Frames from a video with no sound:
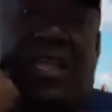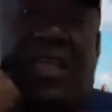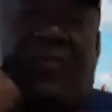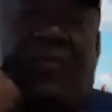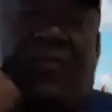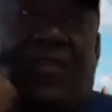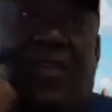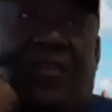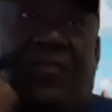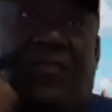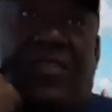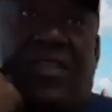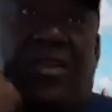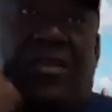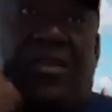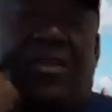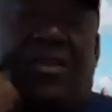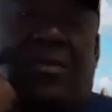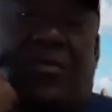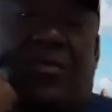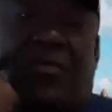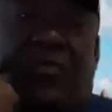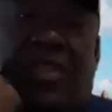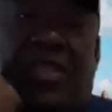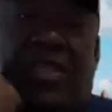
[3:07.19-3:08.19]
if they're going to
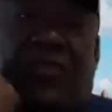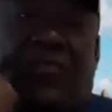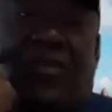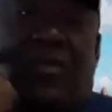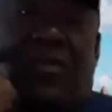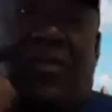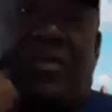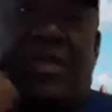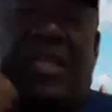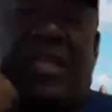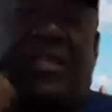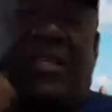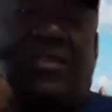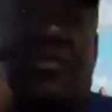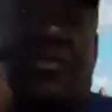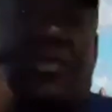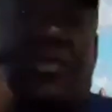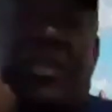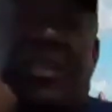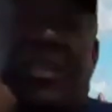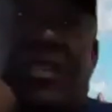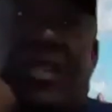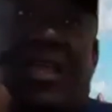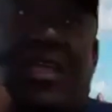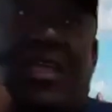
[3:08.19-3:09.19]
be finished from Test
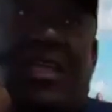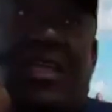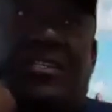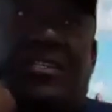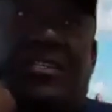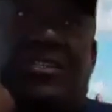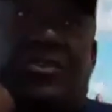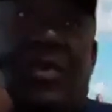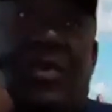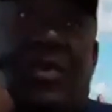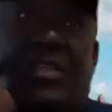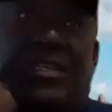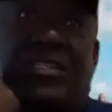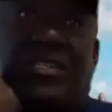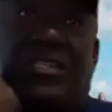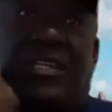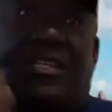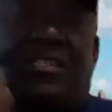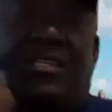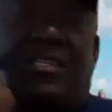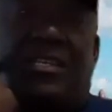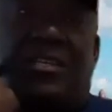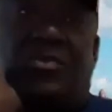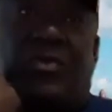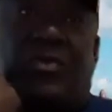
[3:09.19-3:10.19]
cricket at age
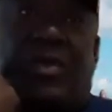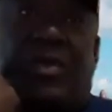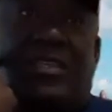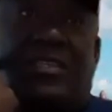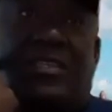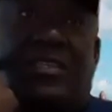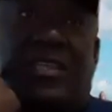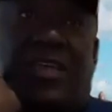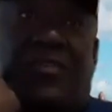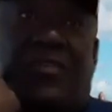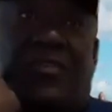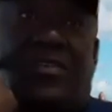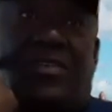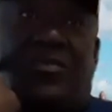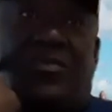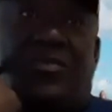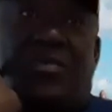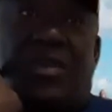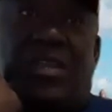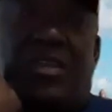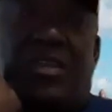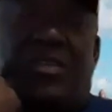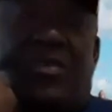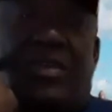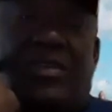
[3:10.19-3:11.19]
26 and 27,
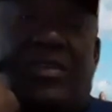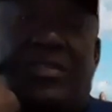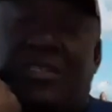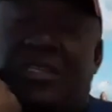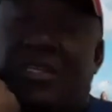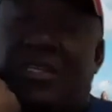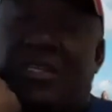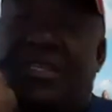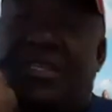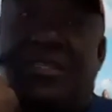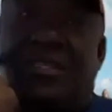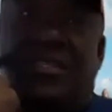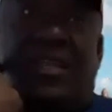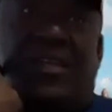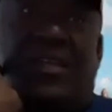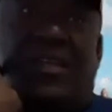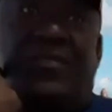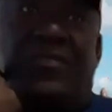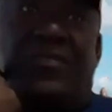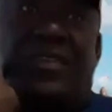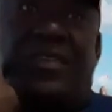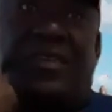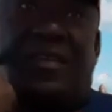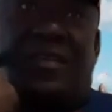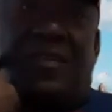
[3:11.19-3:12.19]
we in the West Indies
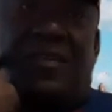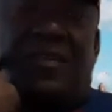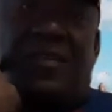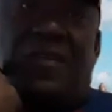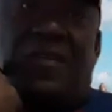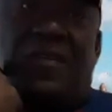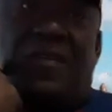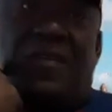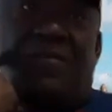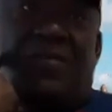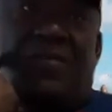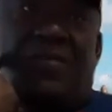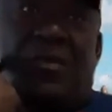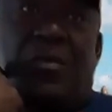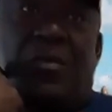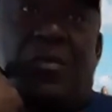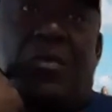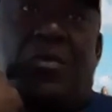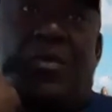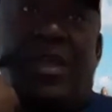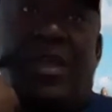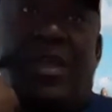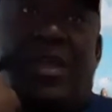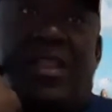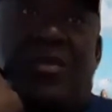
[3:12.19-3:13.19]
have to be
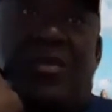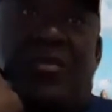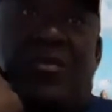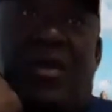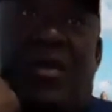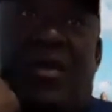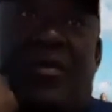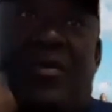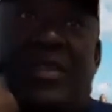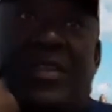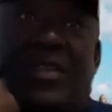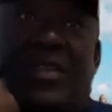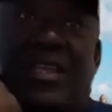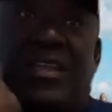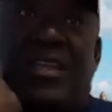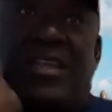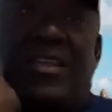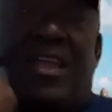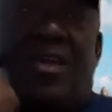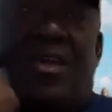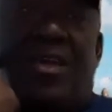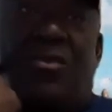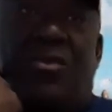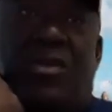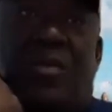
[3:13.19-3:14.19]
really worried. They're
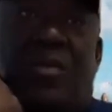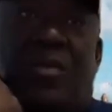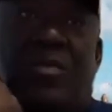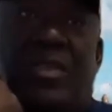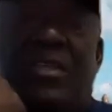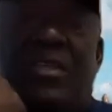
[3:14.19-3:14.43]
now coming